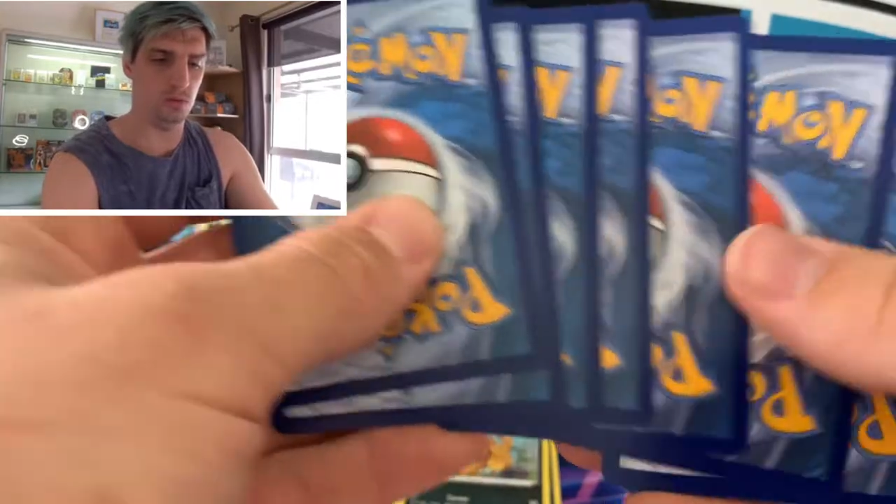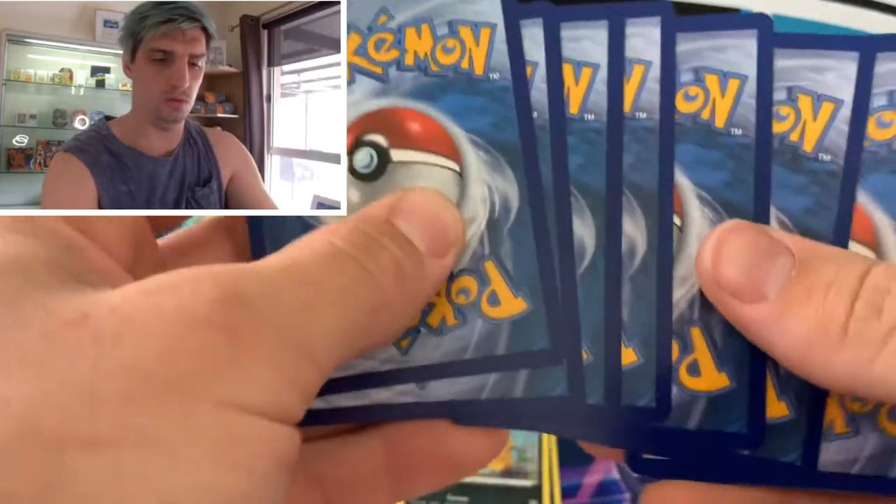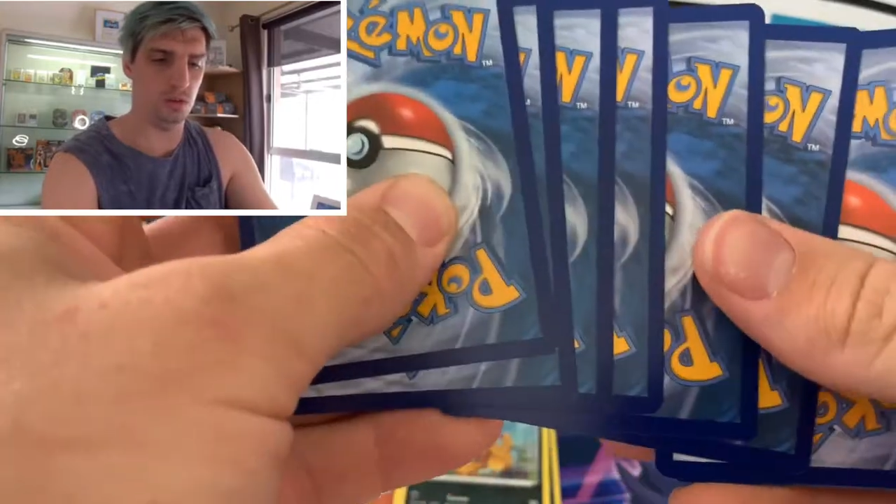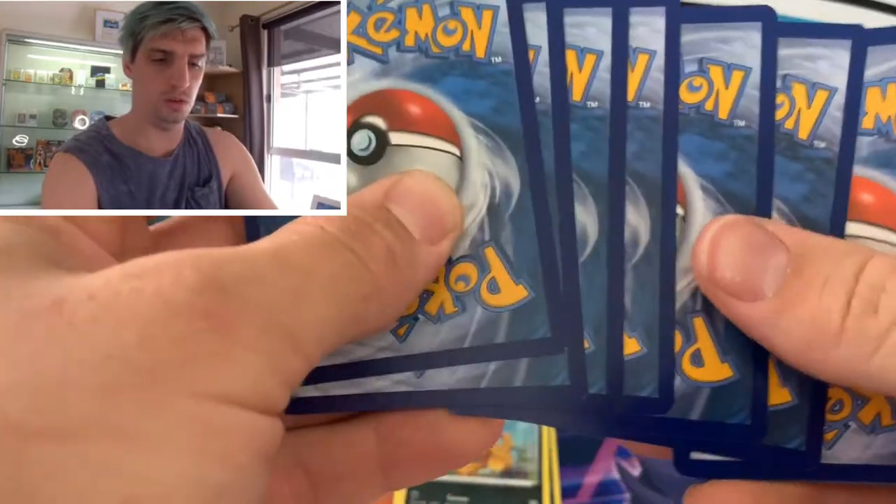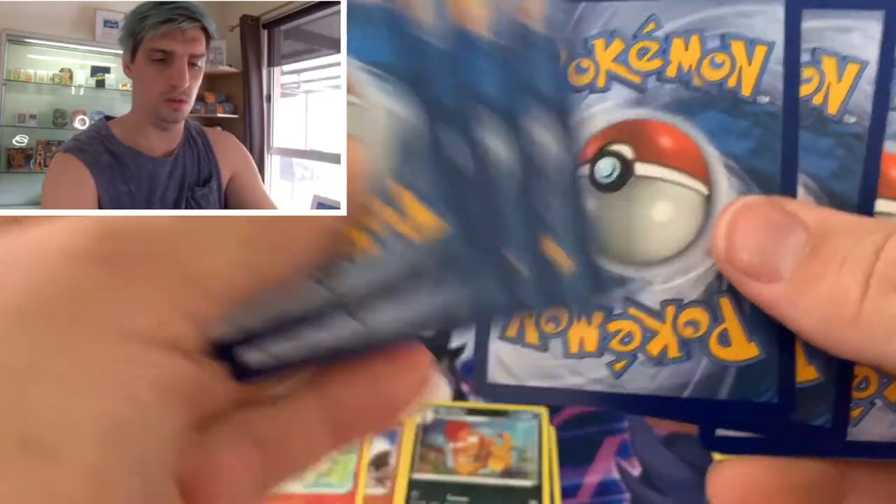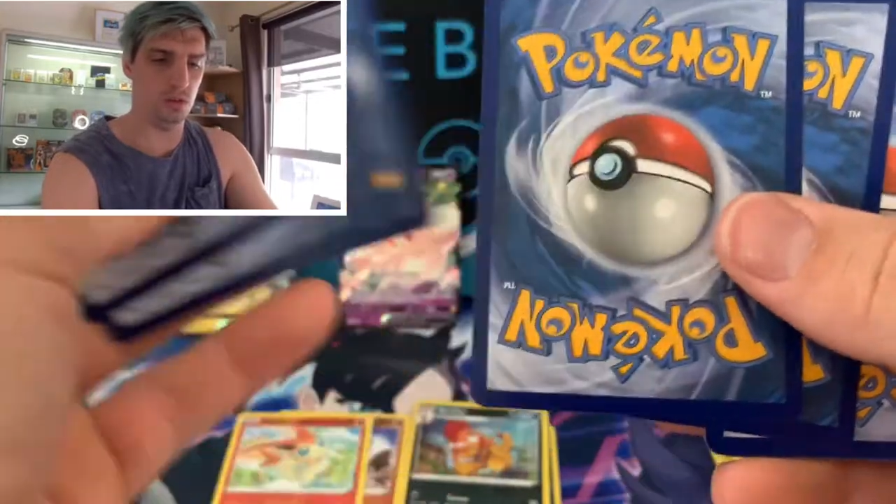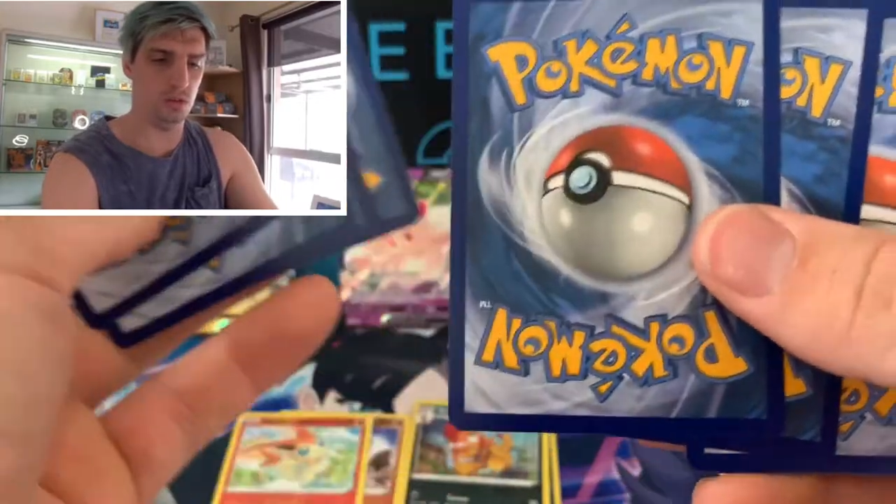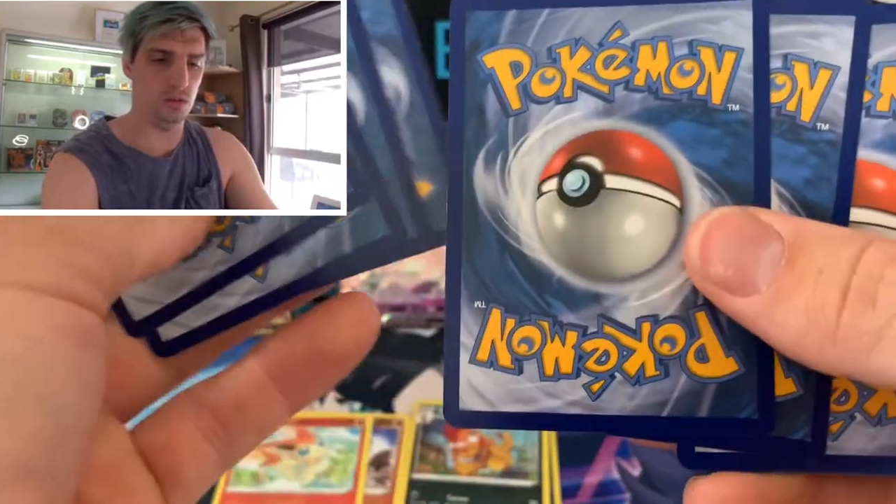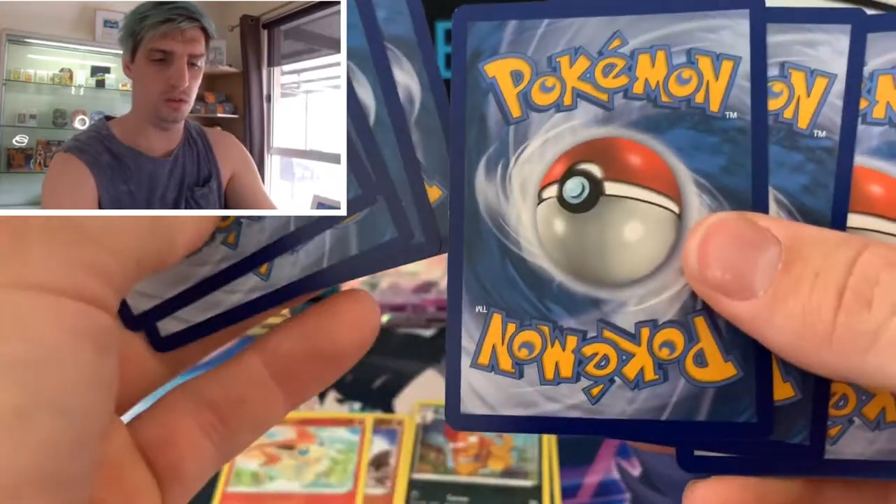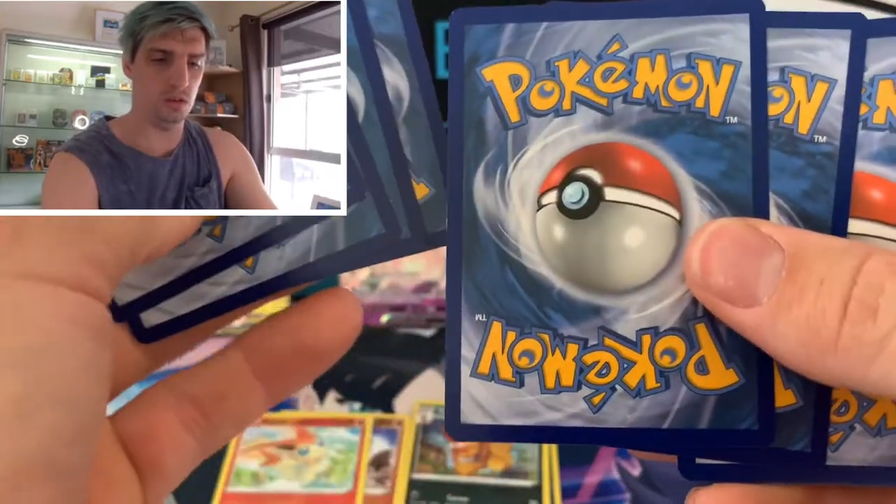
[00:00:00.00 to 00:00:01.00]
5, and
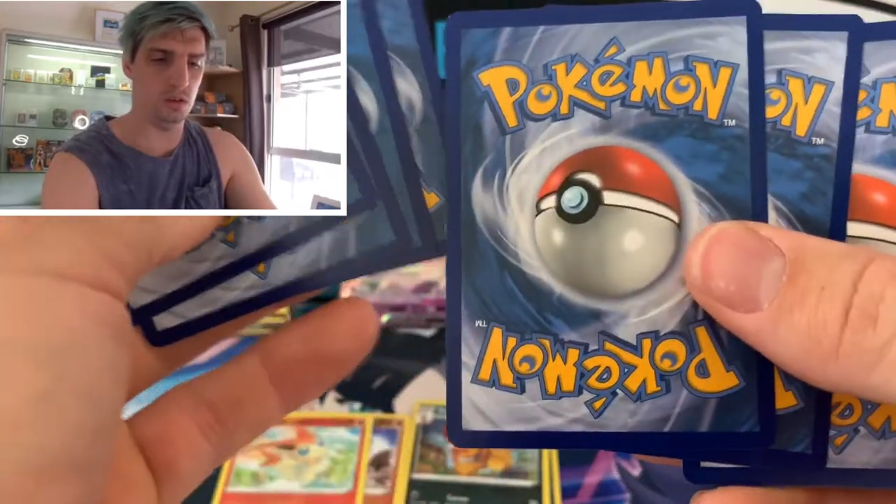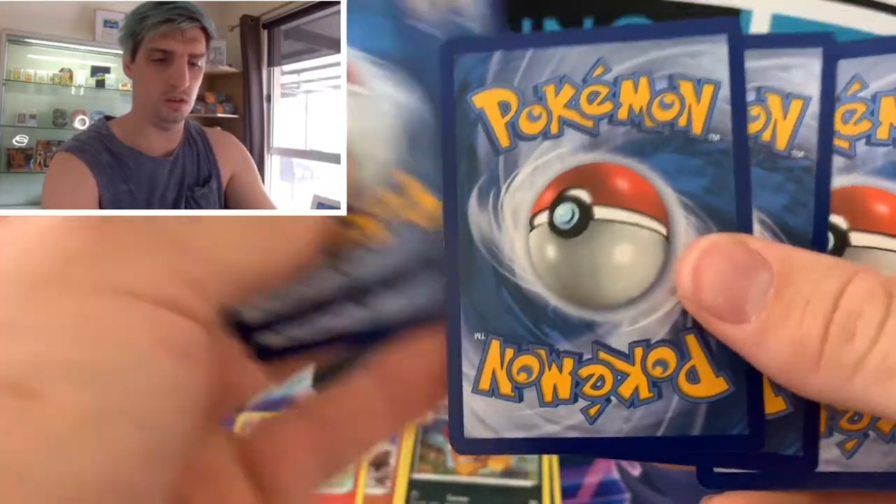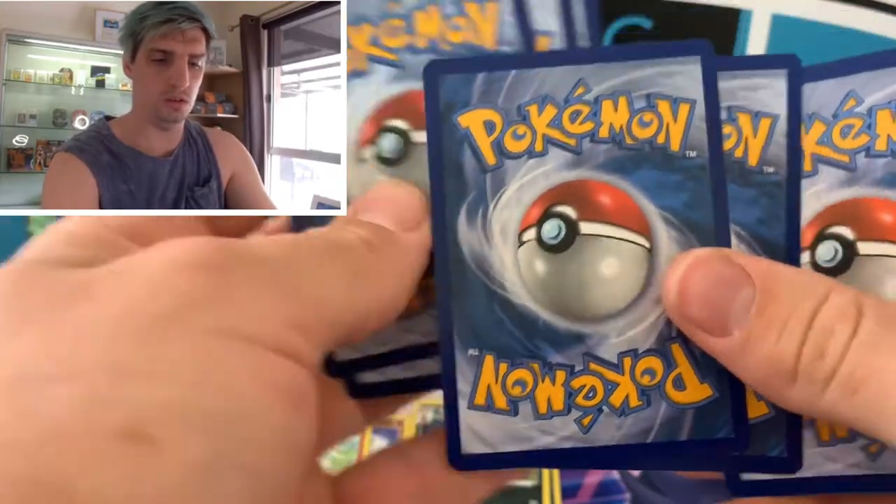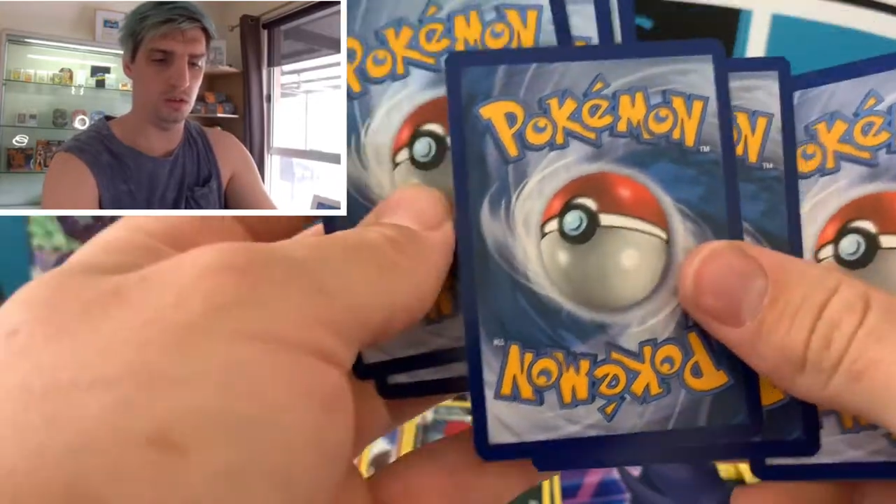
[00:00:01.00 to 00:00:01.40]
6,